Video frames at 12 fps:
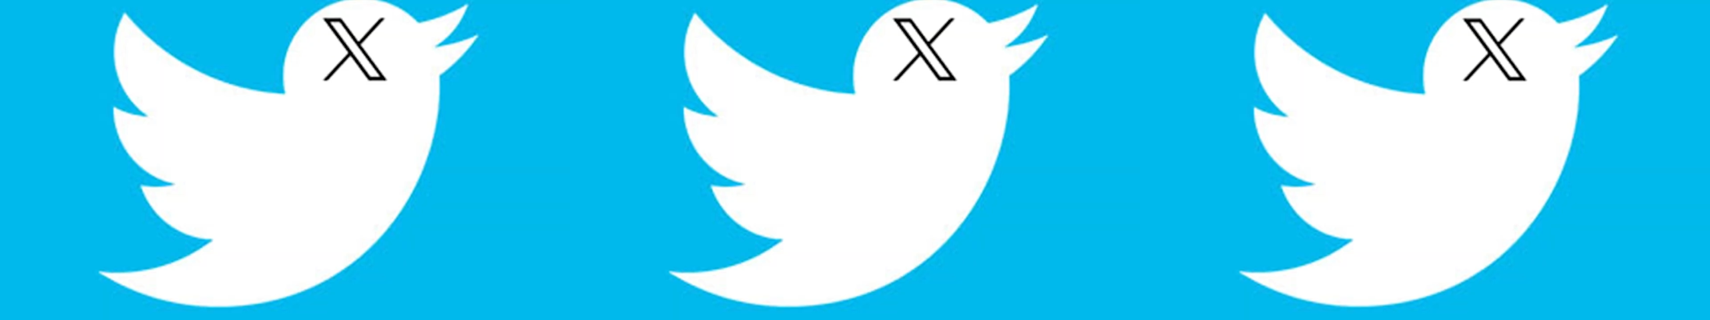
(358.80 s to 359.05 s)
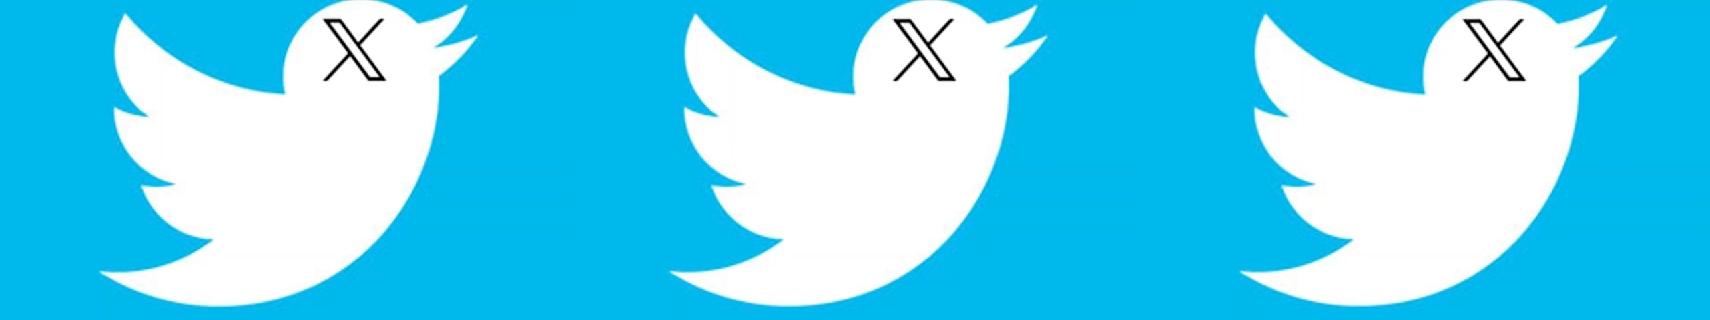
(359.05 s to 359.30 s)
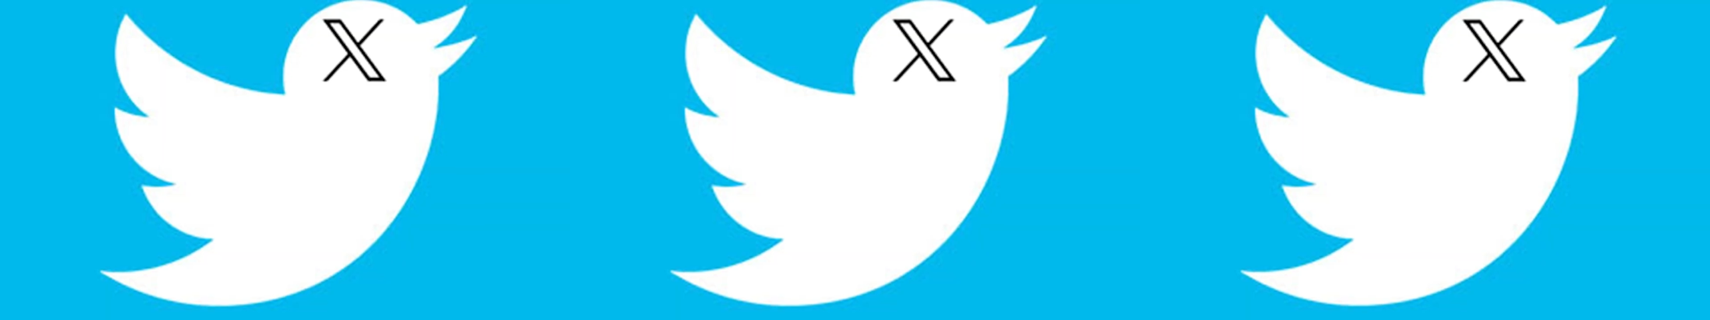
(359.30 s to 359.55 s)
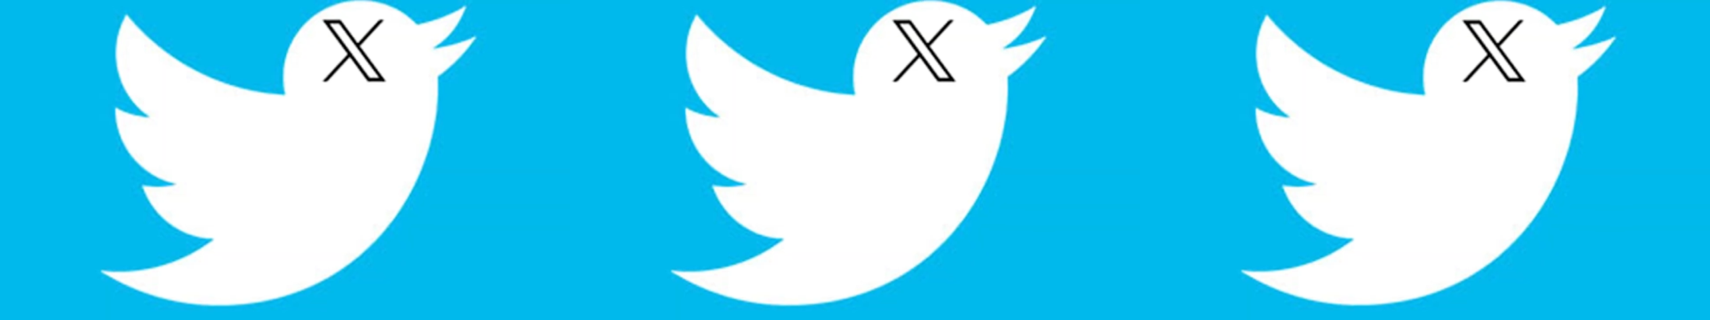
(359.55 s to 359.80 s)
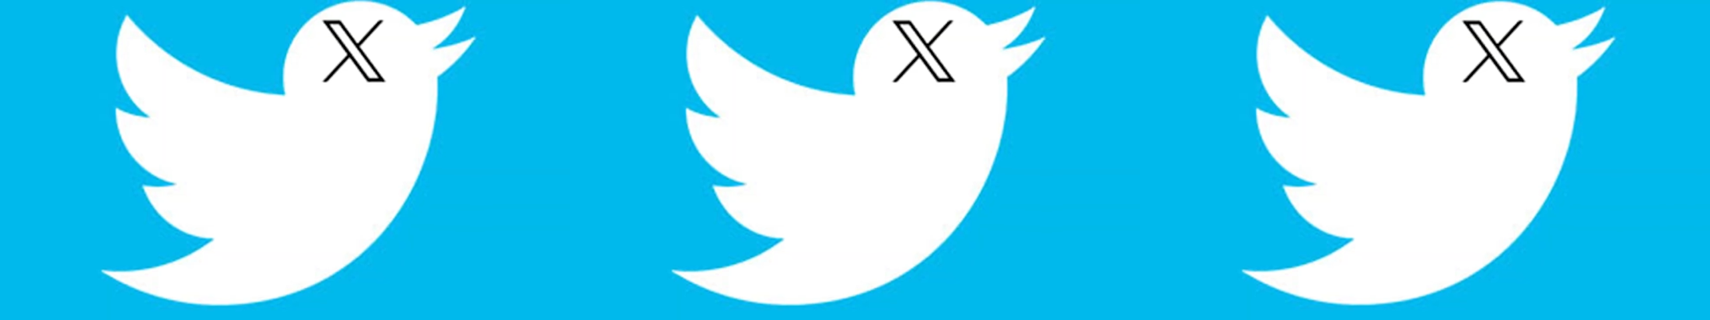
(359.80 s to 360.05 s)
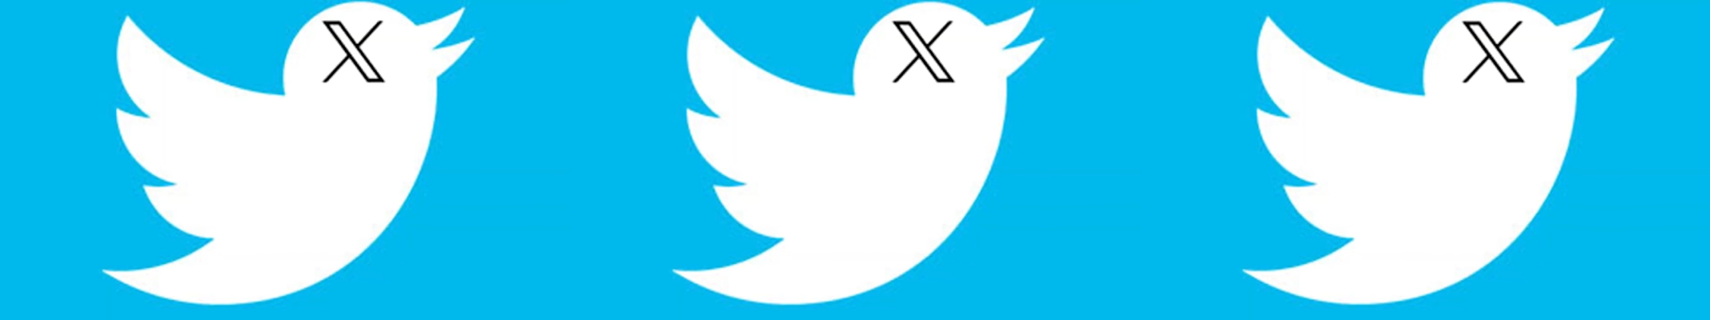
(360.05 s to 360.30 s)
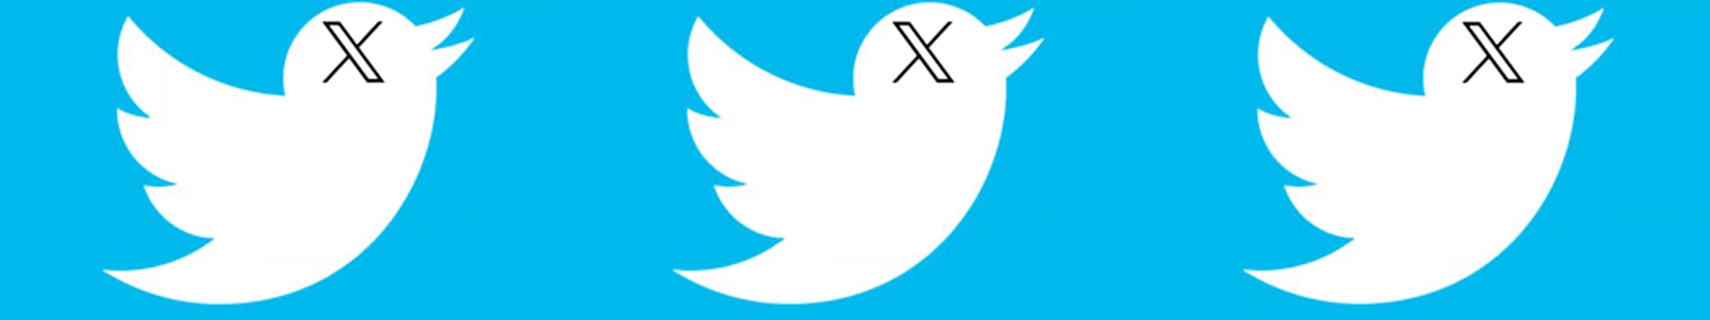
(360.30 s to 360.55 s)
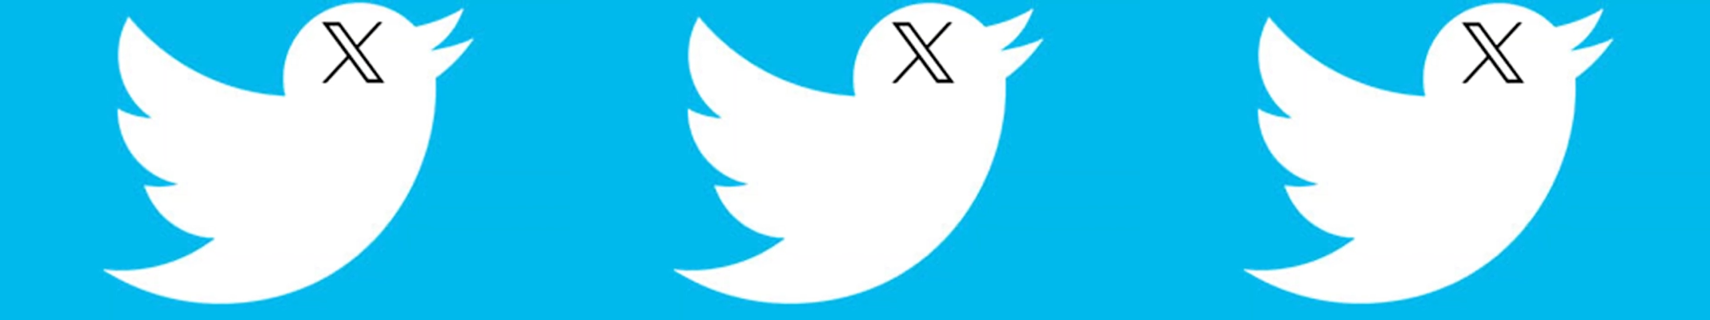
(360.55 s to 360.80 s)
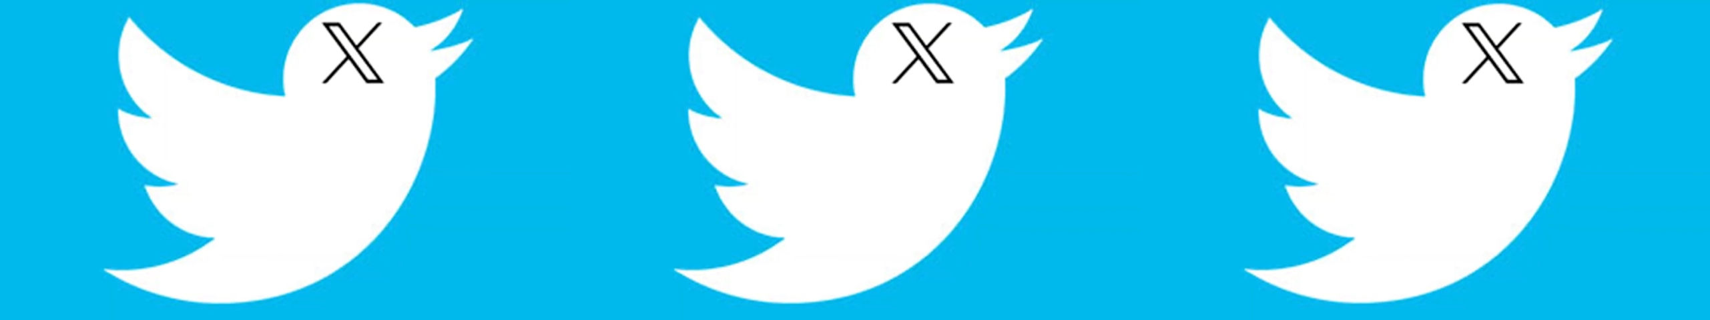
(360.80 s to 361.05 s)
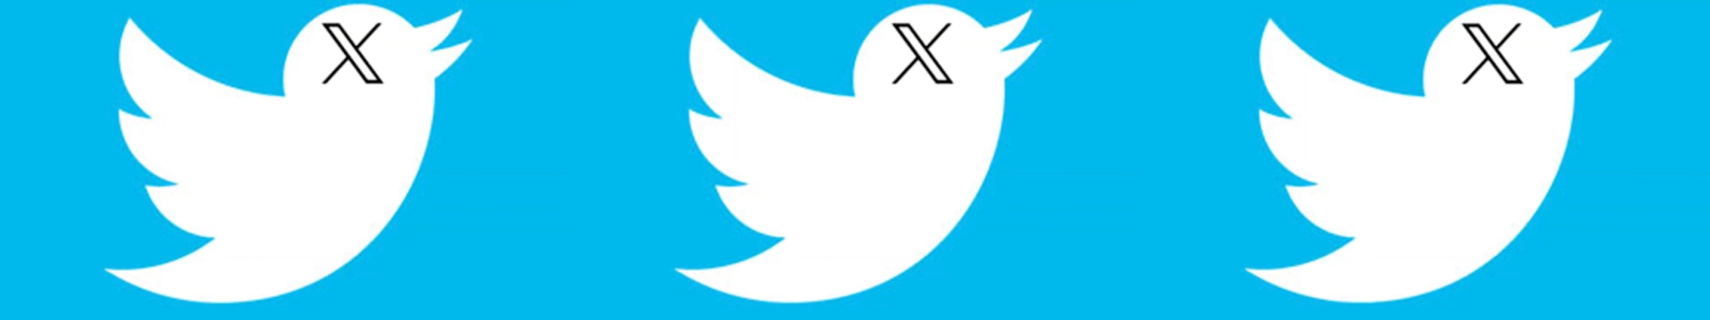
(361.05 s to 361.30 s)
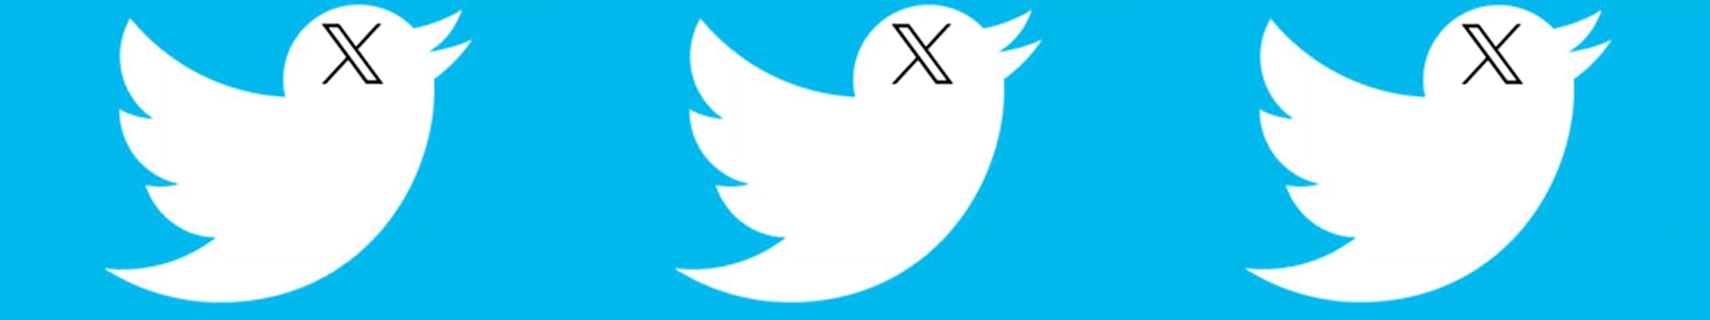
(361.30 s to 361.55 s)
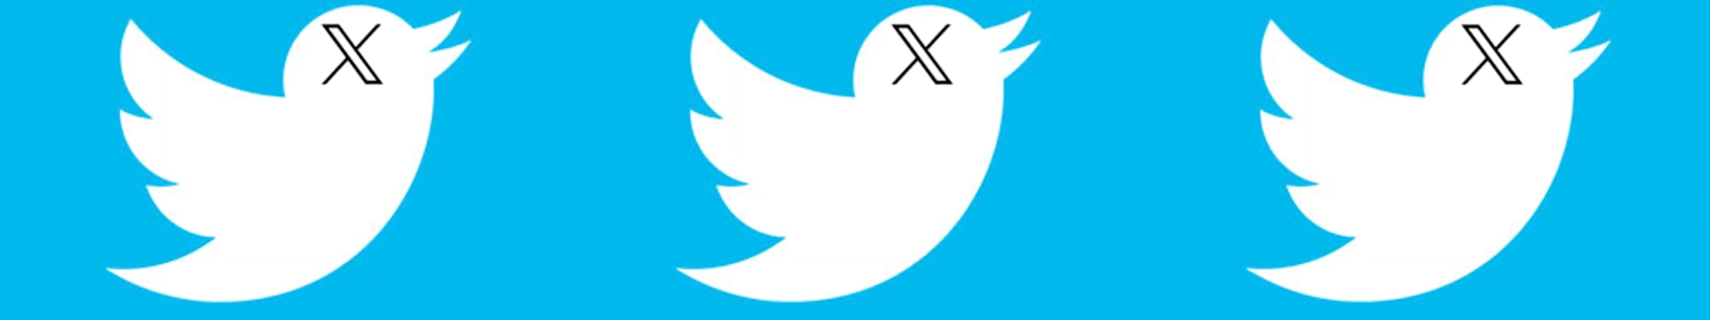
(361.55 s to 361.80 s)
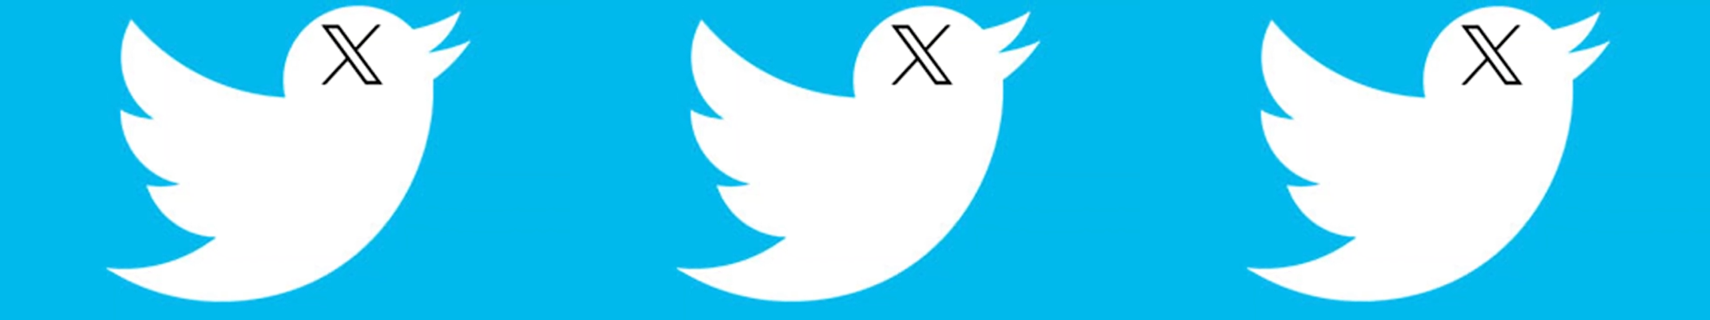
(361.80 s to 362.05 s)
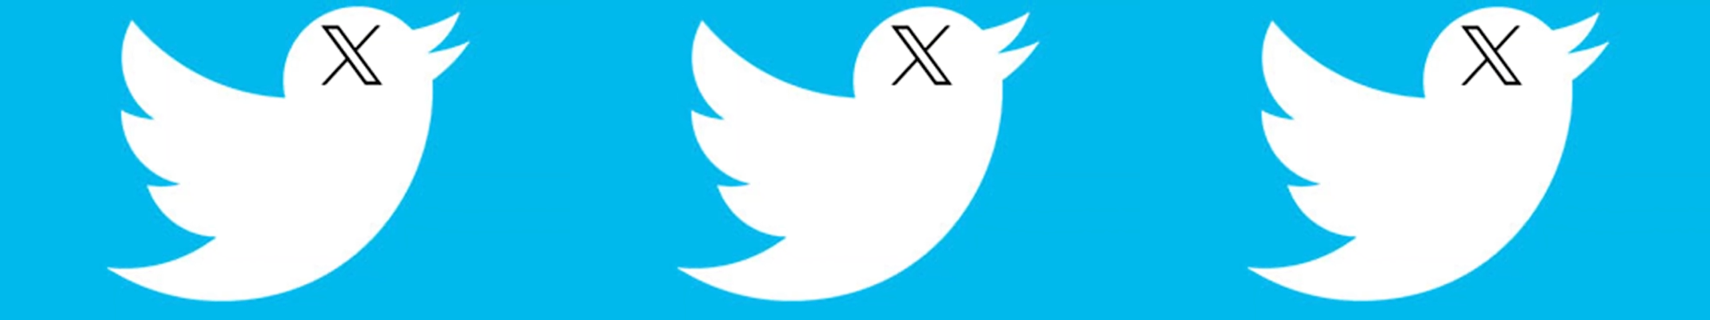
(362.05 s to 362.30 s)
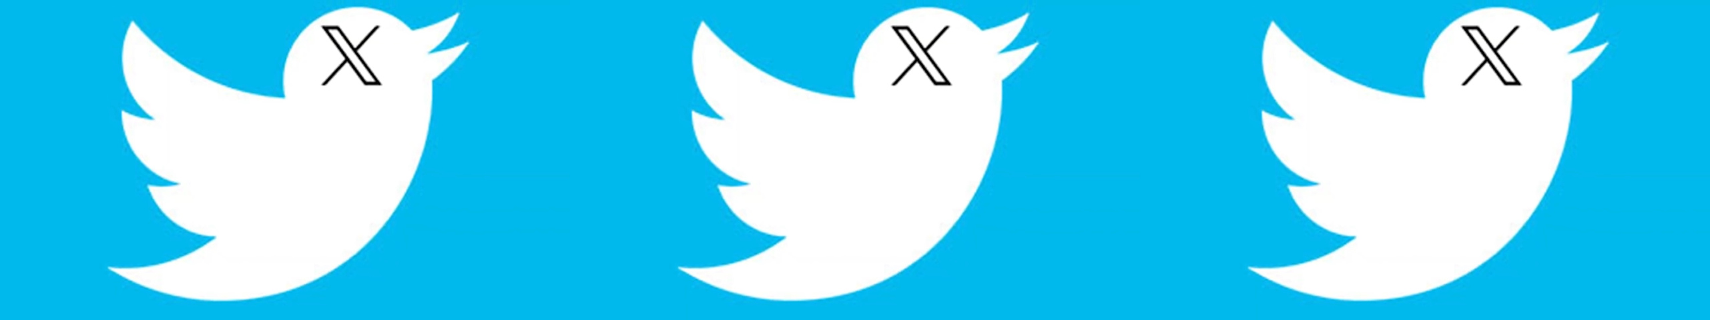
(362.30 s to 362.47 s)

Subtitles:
No face is visible, so there are no lips to read.